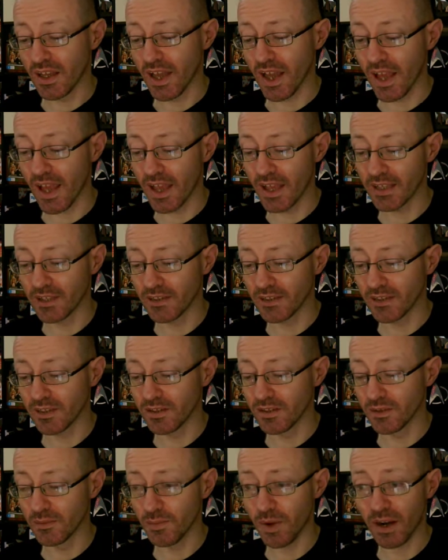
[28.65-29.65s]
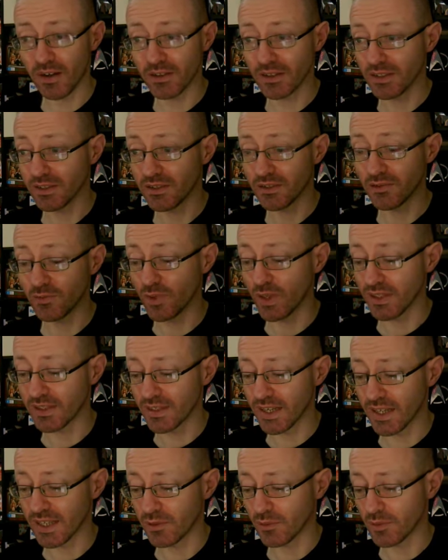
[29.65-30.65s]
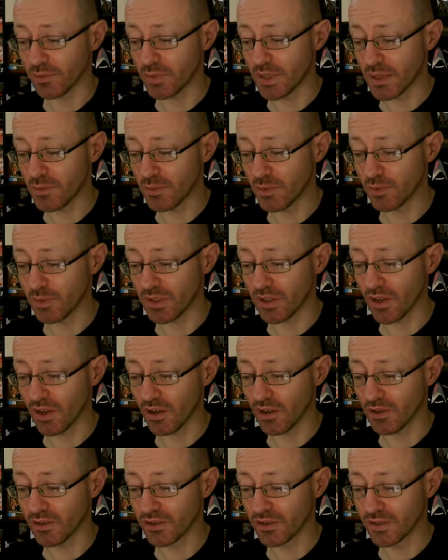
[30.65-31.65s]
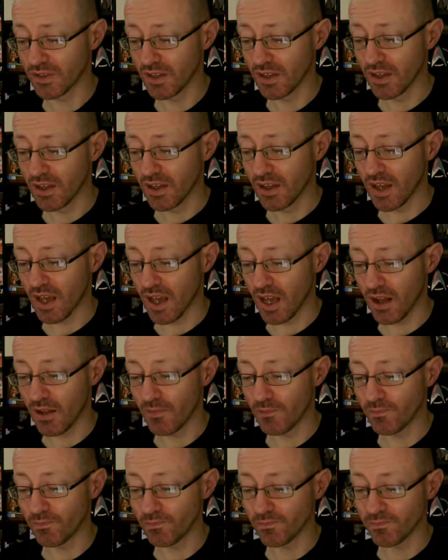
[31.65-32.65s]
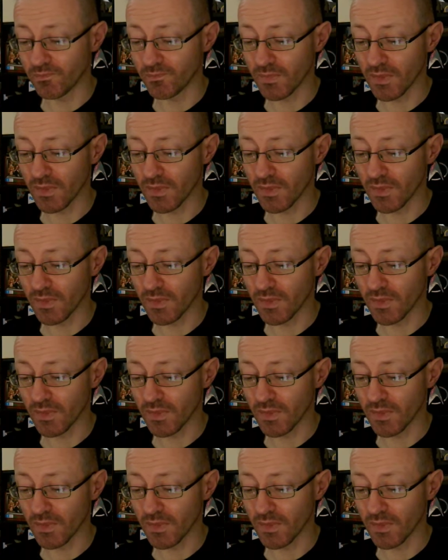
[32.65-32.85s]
And apparently this is resonating with people because um,